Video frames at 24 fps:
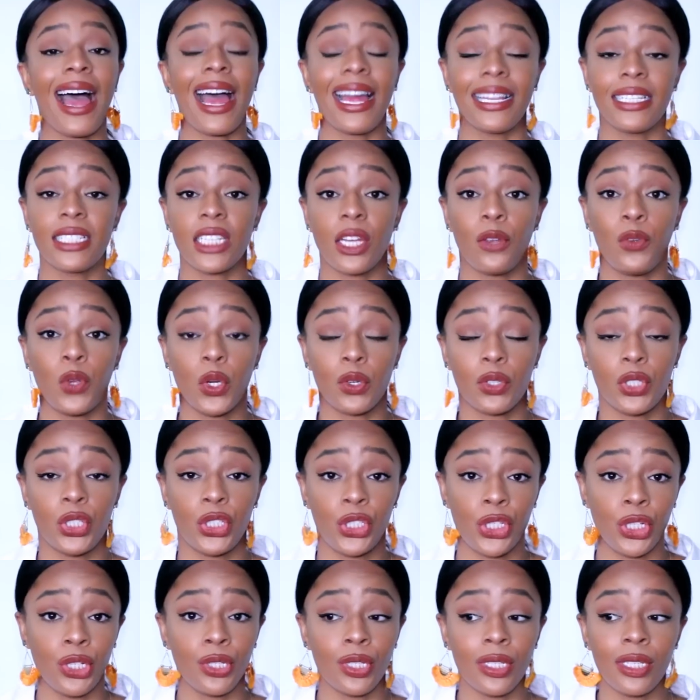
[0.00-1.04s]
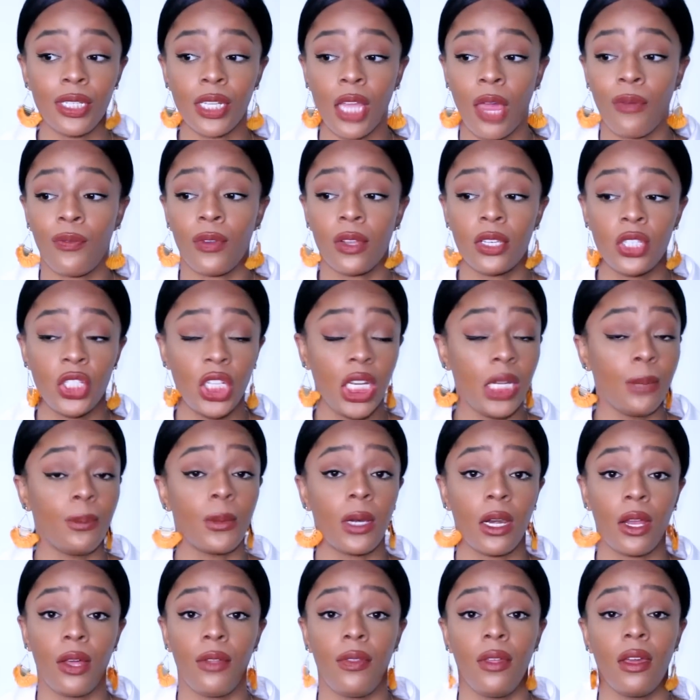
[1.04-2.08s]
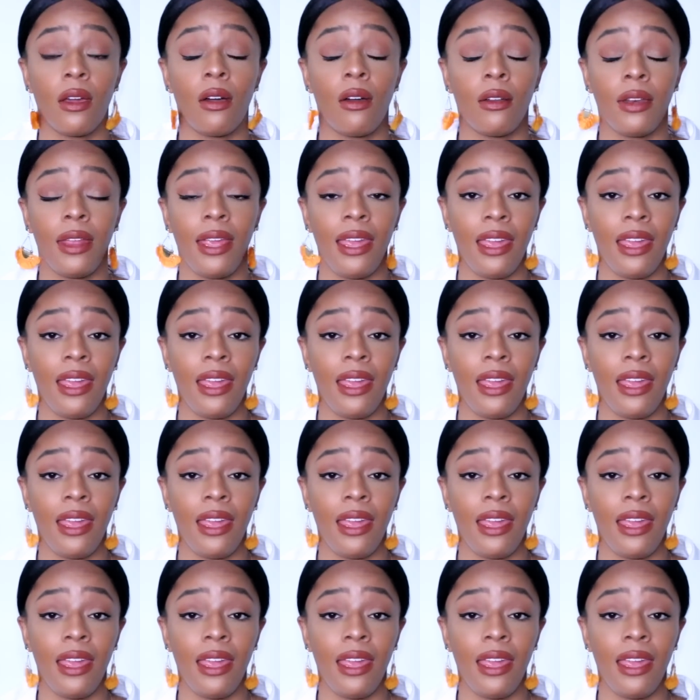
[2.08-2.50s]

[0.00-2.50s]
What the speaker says: And if you're a student looking for cheap clothing on